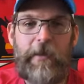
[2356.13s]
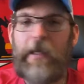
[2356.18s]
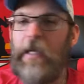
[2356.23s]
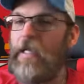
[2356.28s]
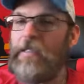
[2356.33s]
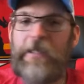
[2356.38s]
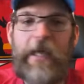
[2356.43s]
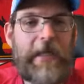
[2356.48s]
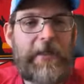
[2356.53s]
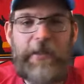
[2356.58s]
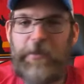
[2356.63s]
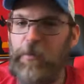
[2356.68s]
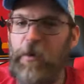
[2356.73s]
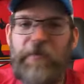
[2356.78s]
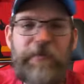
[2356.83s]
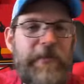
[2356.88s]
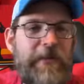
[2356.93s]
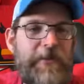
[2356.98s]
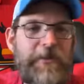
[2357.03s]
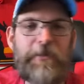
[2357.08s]
They're like, I just
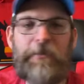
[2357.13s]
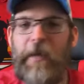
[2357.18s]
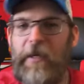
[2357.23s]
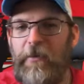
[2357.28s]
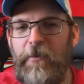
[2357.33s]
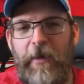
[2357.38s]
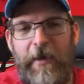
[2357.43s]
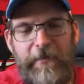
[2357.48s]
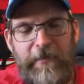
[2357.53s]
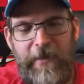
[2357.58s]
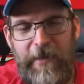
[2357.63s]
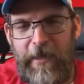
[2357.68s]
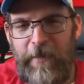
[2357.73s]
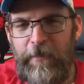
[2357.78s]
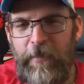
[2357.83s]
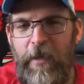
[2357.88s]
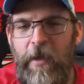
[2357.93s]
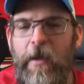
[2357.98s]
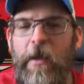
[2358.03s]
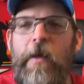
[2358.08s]
want to finish this, I don't have
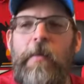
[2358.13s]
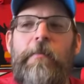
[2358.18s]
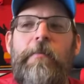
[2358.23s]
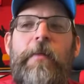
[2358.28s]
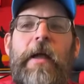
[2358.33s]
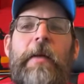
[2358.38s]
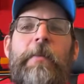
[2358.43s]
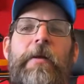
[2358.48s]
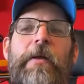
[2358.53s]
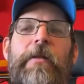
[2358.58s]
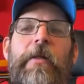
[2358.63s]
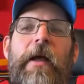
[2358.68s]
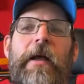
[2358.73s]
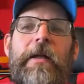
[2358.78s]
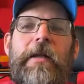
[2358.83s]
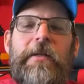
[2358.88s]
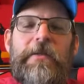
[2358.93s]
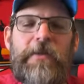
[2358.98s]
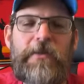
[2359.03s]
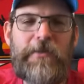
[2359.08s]
time. Maybe
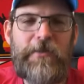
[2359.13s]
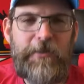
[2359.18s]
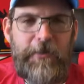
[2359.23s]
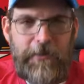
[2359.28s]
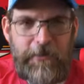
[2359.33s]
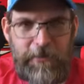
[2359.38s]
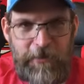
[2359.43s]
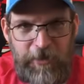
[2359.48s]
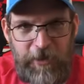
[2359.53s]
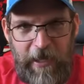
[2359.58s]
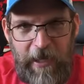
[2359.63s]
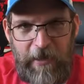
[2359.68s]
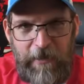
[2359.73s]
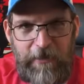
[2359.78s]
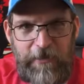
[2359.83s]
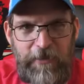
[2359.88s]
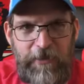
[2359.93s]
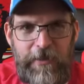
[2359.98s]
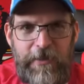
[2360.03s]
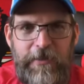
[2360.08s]
like just certain
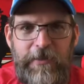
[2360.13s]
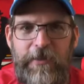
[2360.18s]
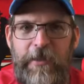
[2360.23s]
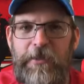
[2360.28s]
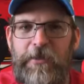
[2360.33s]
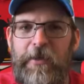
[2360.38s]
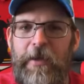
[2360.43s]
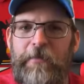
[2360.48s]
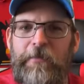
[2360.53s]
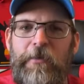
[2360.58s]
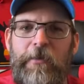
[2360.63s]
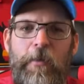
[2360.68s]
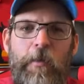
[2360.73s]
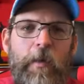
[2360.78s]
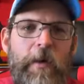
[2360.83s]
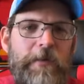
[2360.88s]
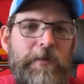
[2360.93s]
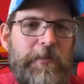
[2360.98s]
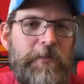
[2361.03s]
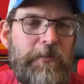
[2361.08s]
challenges, like you have to do
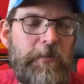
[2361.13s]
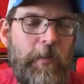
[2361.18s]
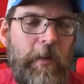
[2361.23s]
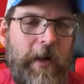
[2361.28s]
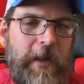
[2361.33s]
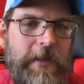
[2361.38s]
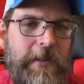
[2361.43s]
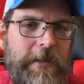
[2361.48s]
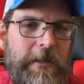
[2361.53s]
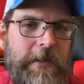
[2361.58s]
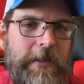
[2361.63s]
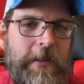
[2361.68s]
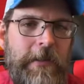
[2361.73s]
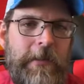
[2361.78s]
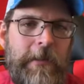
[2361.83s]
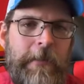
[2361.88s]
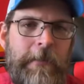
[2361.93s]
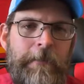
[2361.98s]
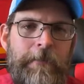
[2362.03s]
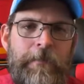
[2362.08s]
it once or twice.
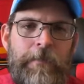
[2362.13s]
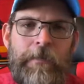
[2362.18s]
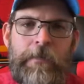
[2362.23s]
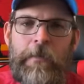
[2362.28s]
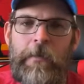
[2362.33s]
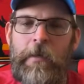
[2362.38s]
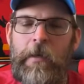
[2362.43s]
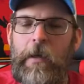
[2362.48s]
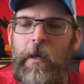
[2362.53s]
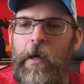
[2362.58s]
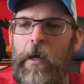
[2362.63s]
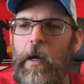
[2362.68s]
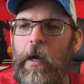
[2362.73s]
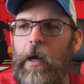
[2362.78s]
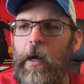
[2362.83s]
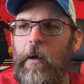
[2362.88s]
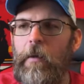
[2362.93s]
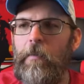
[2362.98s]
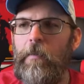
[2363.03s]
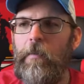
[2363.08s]

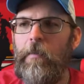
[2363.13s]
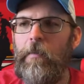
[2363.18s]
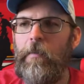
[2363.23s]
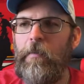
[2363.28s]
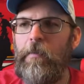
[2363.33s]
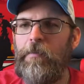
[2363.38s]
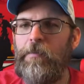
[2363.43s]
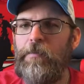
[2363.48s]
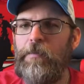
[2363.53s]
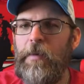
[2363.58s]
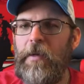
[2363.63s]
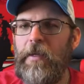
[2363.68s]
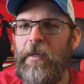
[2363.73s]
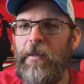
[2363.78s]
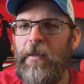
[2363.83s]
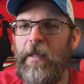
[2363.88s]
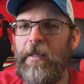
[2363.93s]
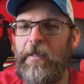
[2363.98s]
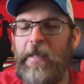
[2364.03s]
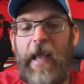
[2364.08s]

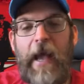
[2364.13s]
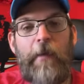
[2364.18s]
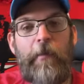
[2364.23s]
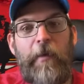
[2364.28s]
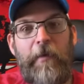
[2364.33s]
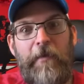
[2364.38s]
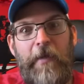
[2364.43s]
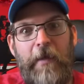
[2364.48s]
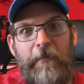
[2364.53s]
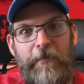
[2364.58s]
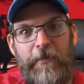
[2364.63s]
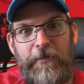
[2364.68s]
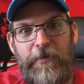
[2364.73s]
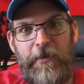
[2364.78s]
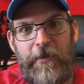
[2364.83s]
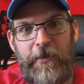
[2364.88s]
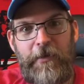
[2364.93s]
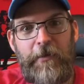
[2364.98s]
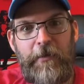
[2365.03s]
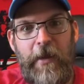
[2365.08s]
But like, yeah, well, you have to
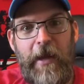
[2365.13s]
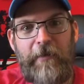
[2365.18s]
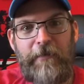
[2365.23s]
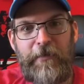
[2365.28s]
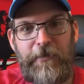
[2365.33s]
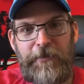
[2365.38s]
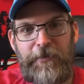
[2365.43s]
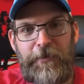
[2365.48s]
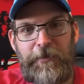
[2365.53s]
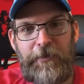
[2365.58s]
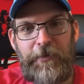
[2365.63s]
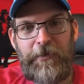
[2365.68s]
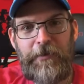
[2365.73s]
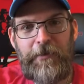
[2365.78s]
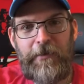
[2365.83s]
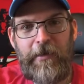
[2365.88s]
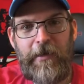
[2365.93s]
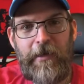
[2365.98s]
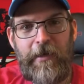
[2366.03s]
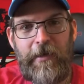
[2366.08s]
shoe
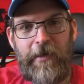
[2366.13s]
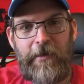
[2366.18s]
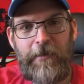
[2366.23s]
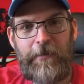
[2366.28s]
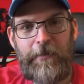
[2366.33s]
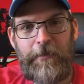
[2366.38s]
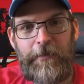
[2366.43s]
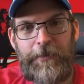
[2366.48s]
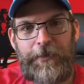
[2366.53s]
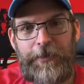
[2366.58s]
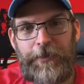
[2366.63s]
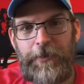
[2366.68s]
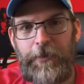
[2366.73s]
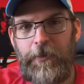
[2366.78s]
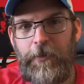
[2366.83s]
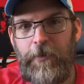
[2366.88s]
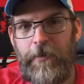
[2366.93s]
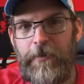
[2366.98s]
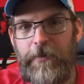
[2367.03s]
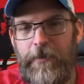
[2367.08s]
your
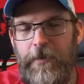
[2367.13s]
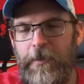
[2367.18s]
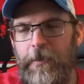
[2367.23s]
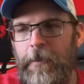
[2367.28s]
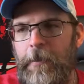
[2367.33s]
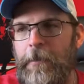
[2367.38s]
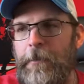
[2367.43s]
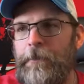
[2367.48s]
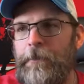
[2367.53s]
horse.